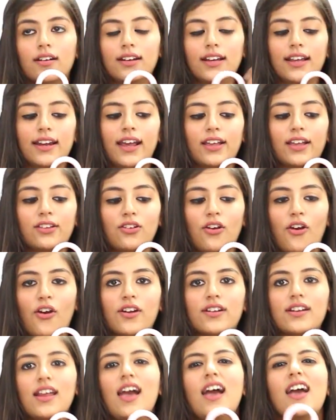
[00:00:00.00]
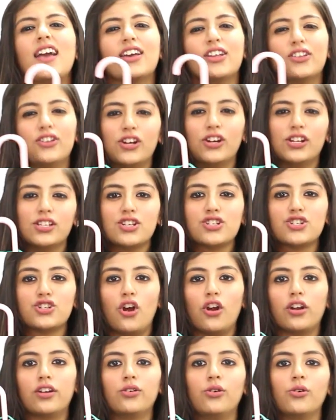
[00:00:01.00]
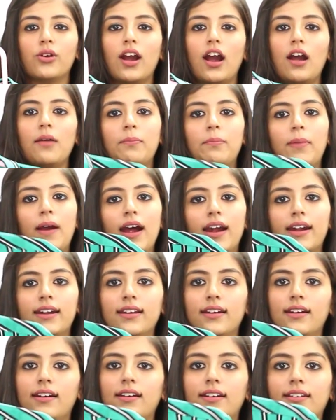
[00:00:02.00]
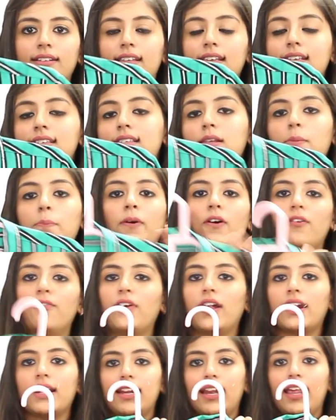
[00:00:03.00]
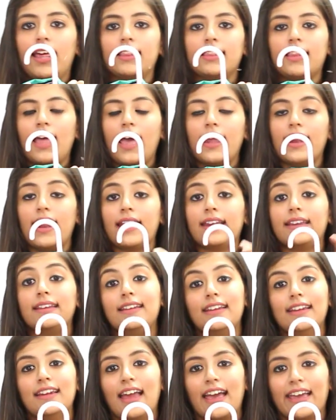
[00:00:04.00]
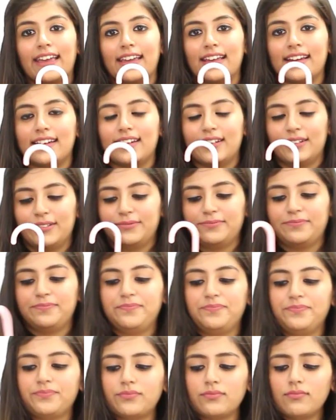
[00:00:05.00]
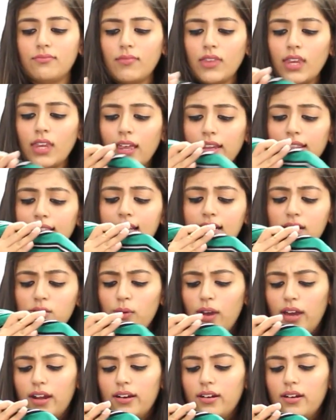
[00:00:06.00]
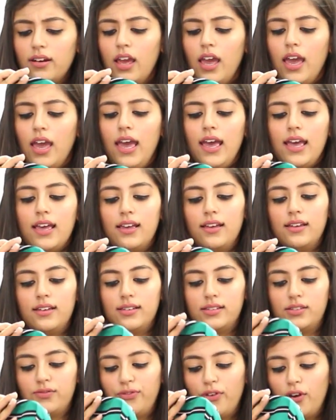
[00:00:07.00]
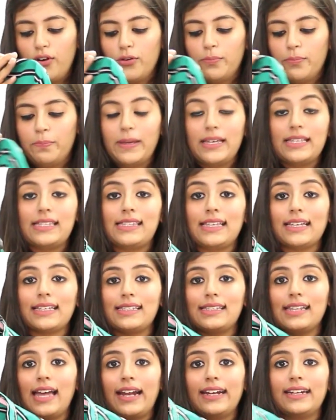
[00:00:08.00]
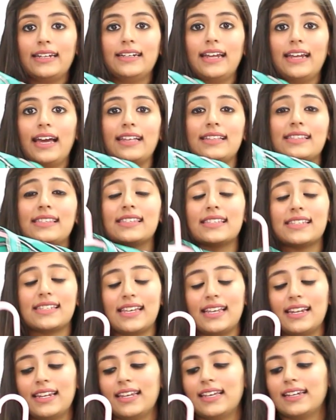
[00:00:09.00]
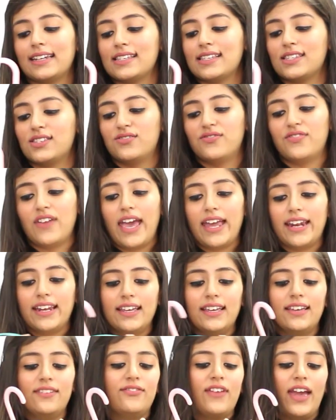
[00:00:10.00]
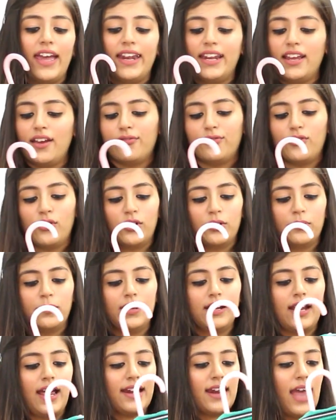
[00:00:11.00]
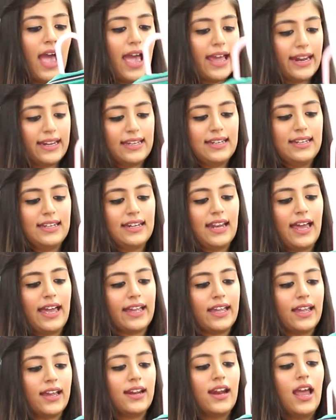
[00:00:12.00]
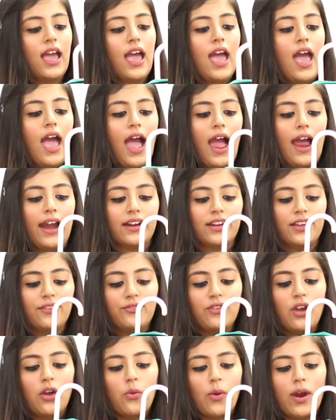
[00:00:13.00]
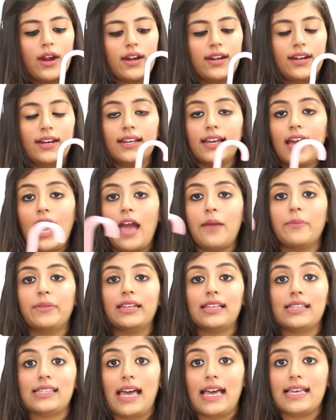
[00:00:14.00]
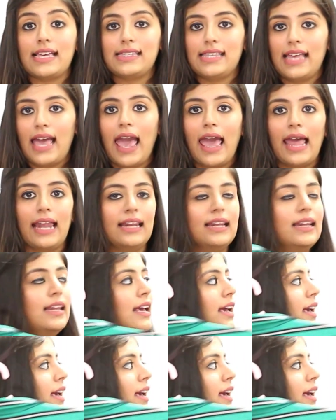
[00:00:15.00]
earlier I thought it was a short hoga, but uh, this is the perfect length and I really like it this one is for rupees 699 still it is very very affordable and i really like it and if you're wondering i'm in the size l